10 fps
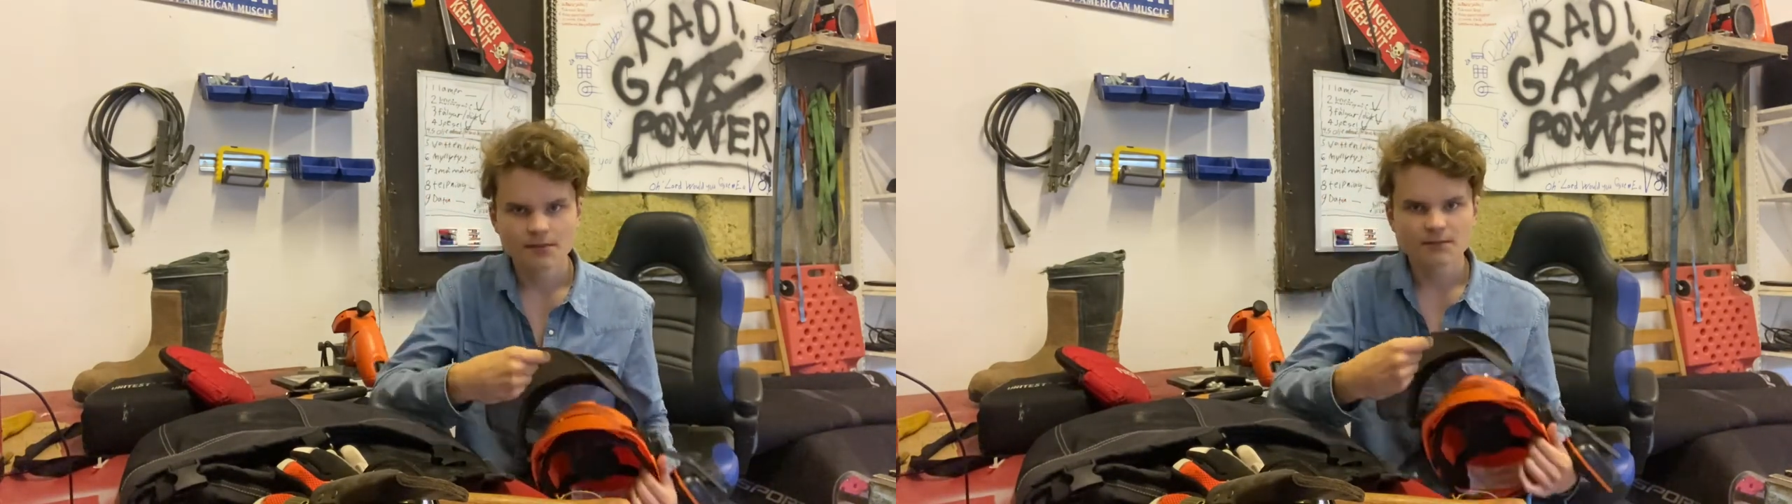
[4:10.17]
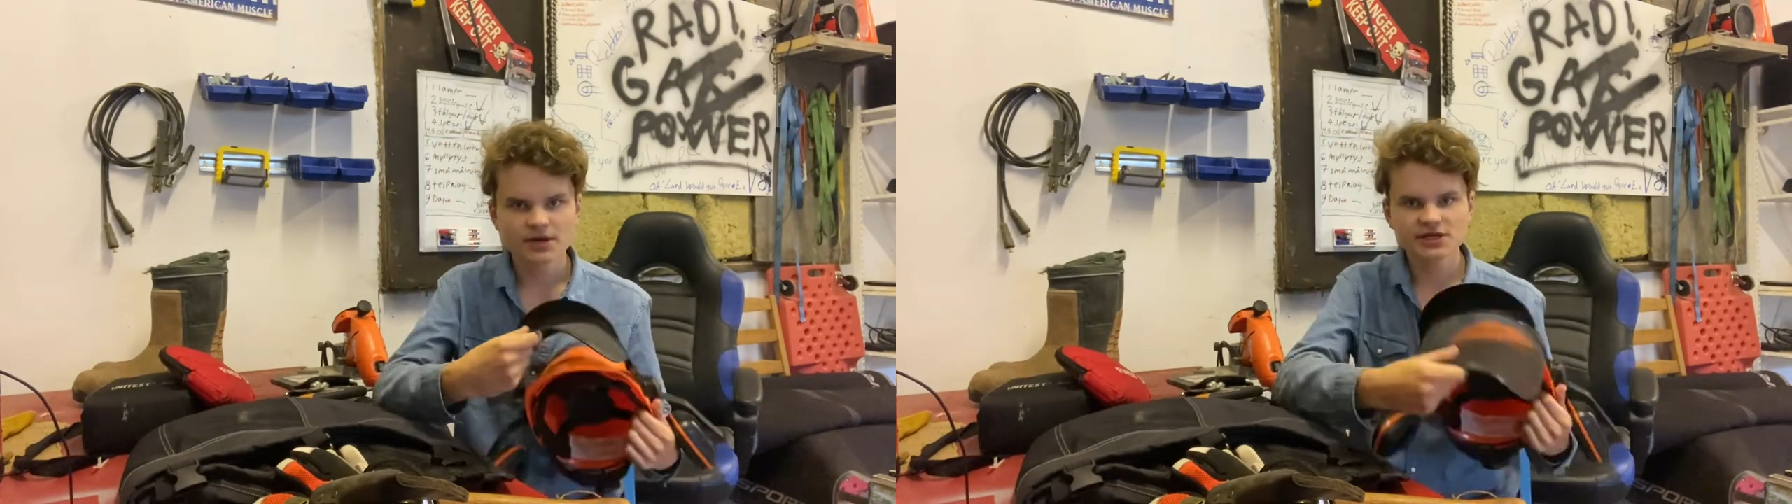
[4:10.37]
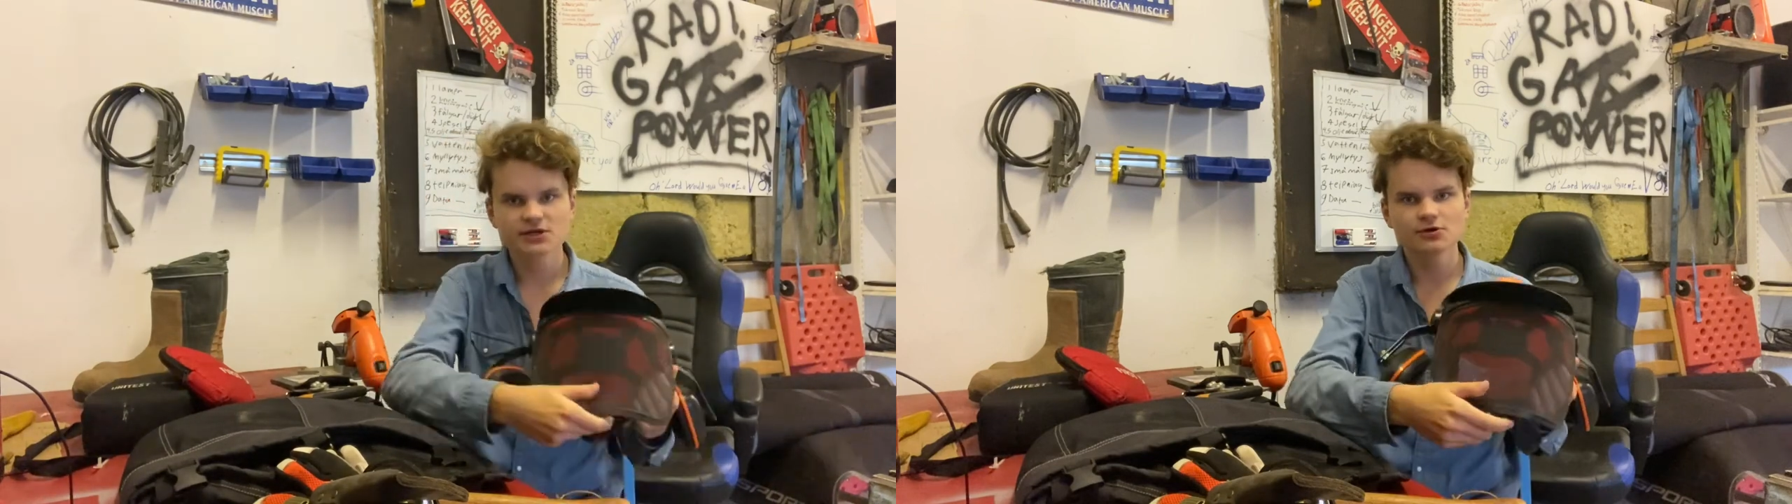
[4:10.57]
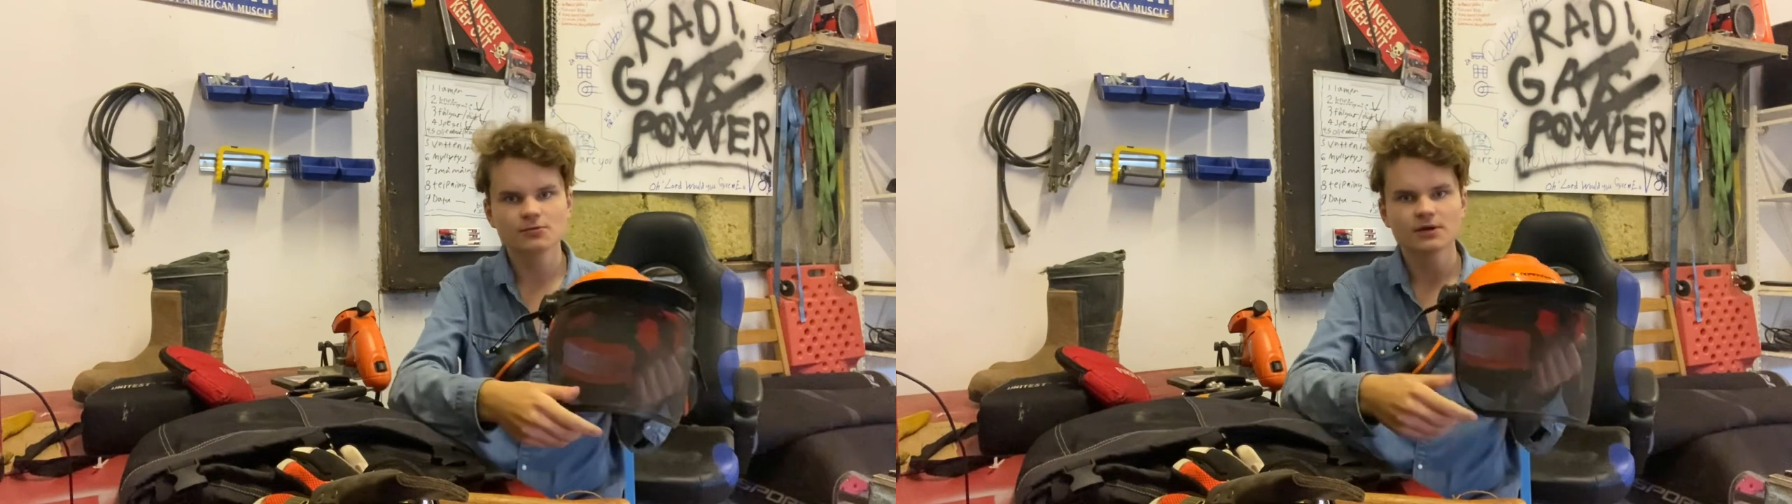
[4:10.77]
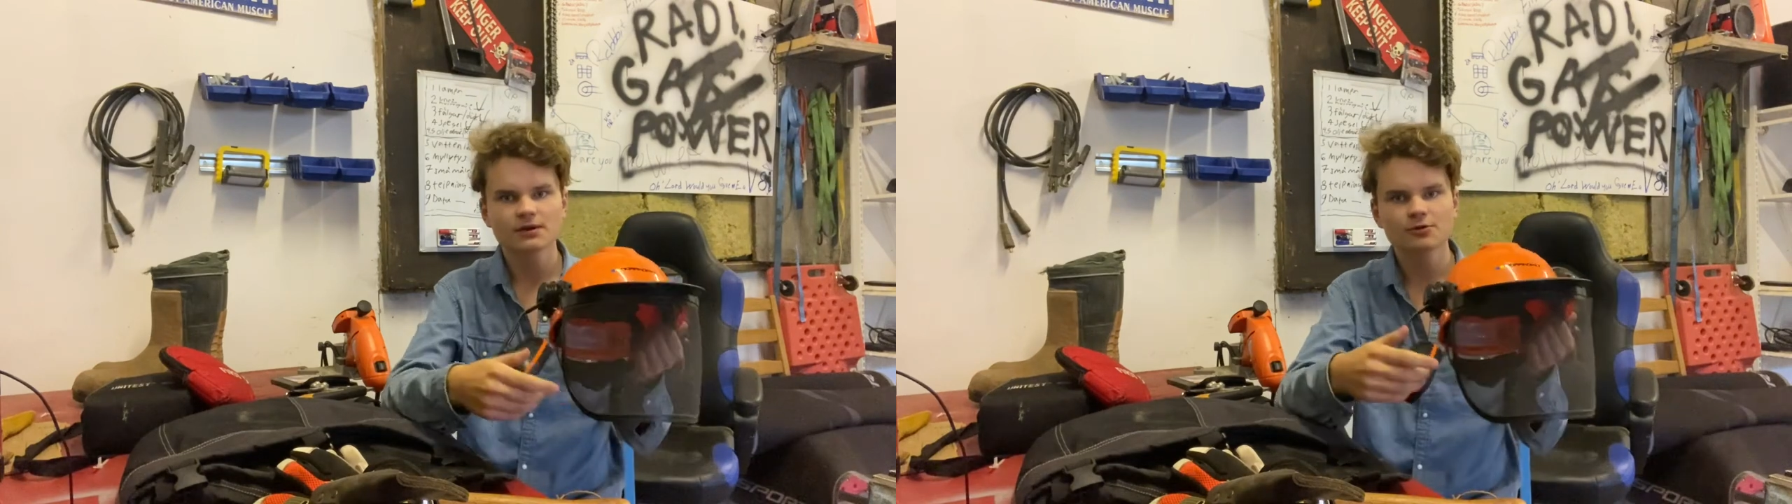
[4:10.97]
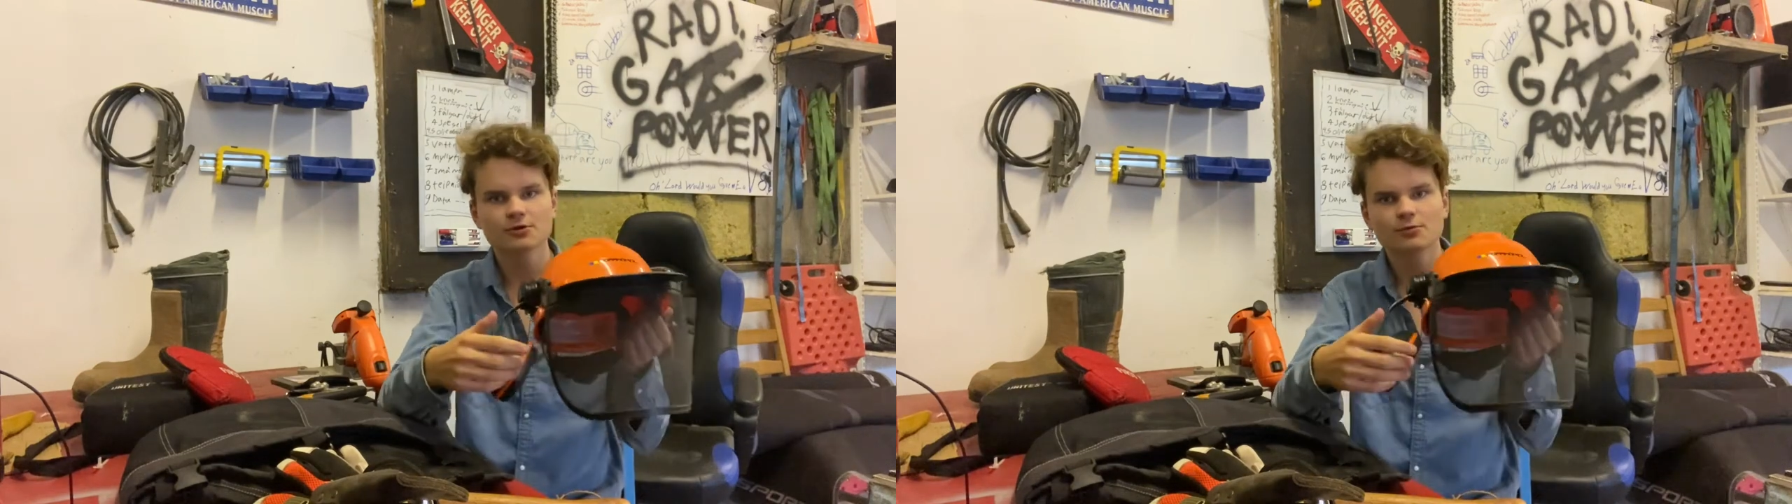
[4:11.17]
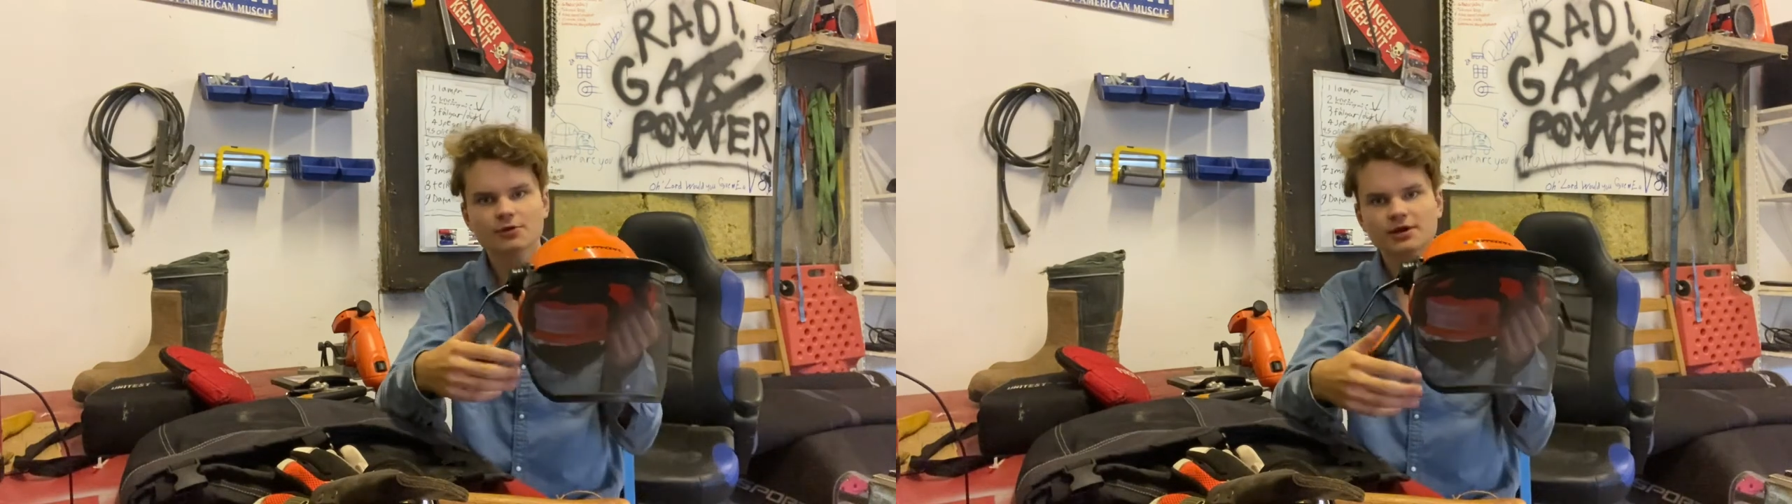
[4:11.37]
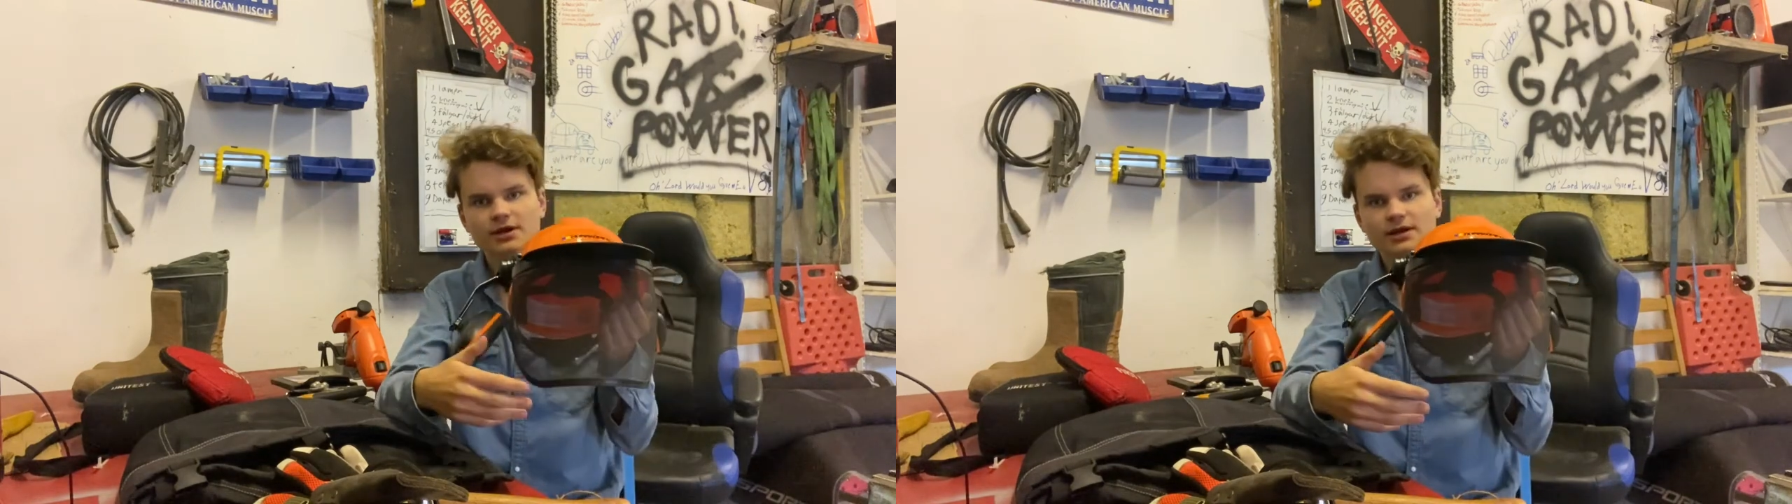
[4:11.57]
But it's good whenever you're
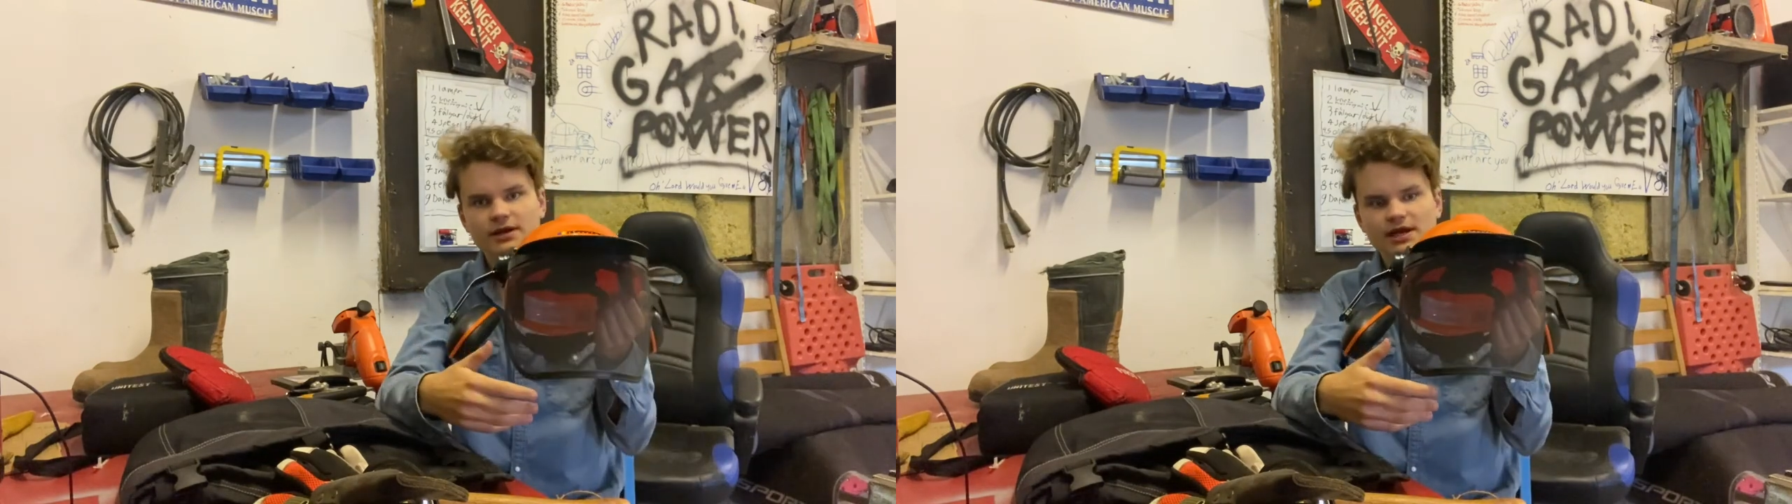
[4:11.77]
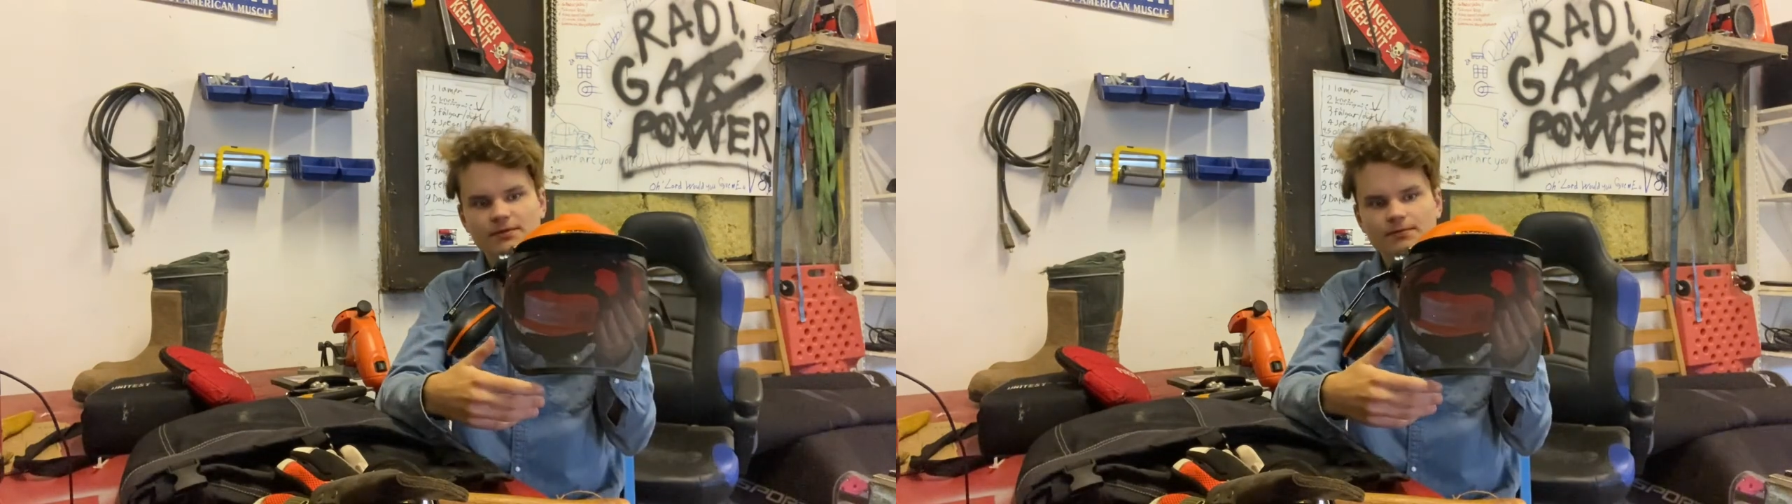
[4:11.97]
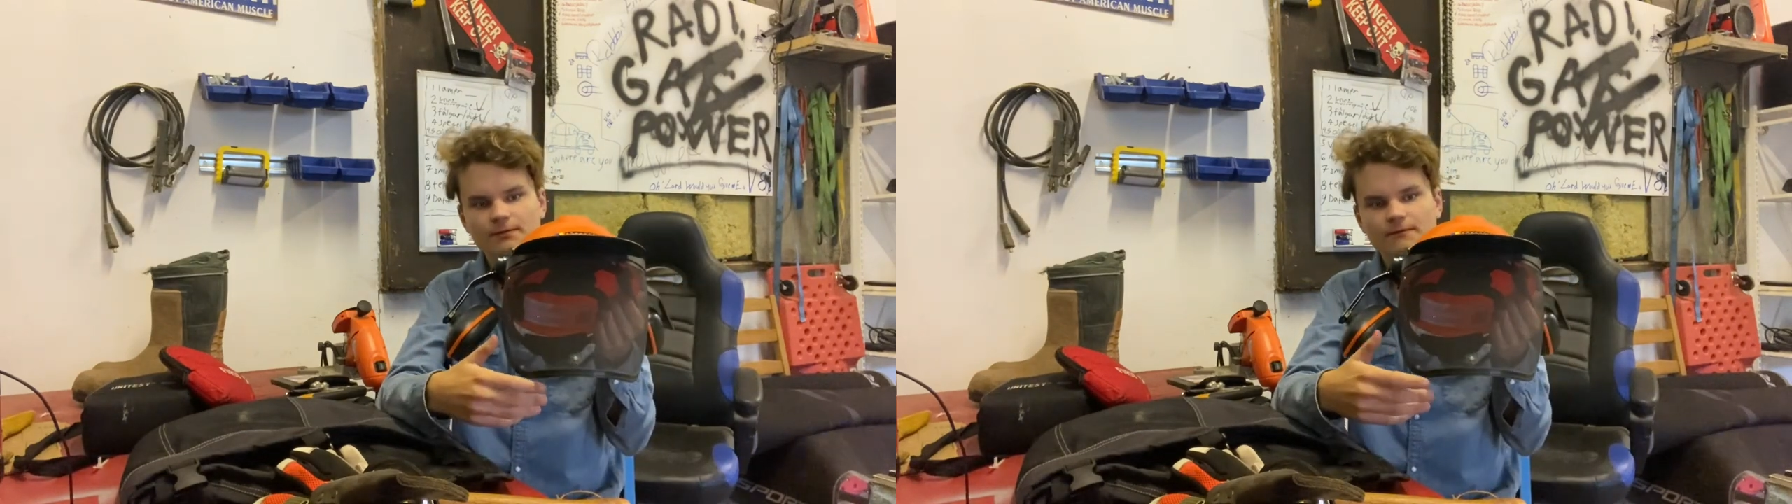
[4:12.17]
working a deep,